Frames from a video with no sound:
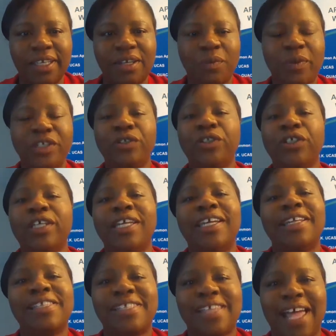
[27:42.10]
When you're looking
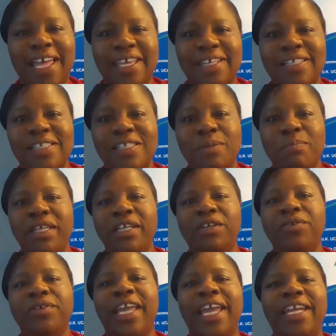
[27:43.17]
at science, being
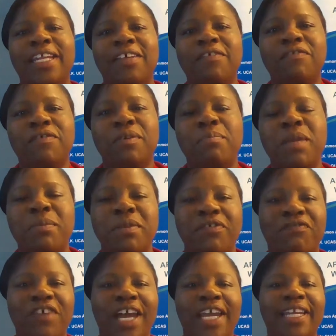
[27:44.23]
creative may be
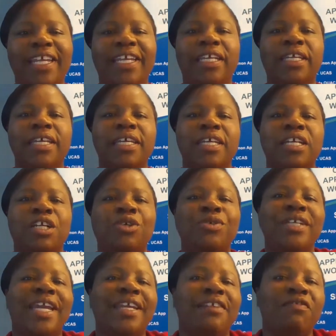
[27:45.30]
finding
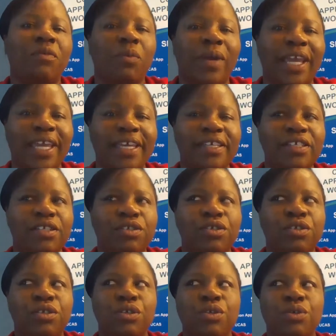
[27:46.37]
creative ways
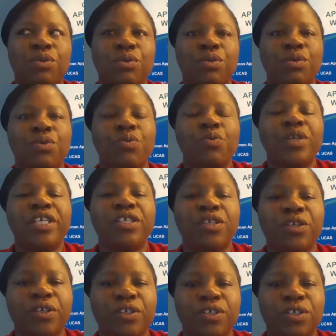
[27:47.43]
to
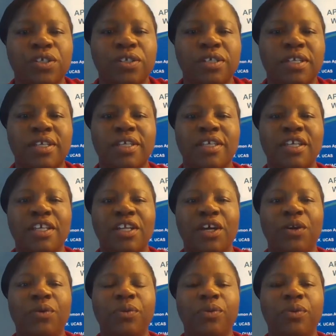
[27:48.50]
research,
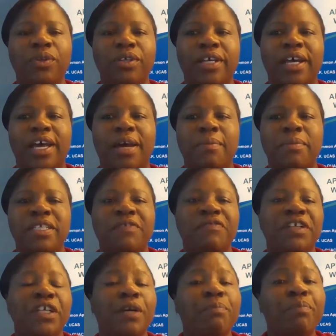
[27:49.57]

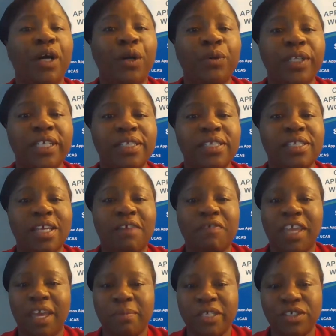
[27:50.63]
different components
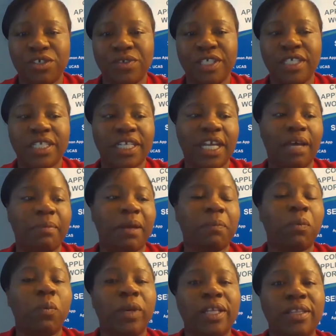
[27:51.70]
of chemistry to come
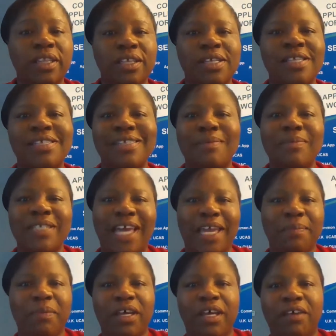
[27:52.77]
up with some
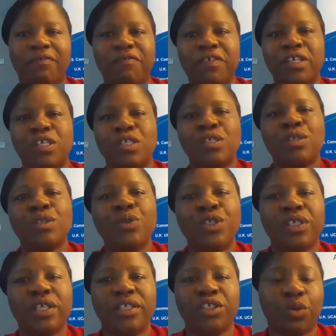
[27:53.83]
type of
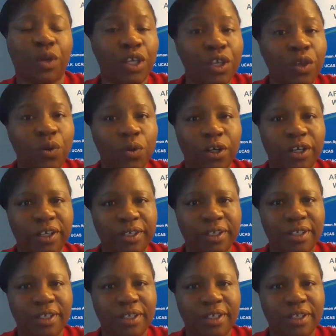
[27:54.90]
solution to a cure.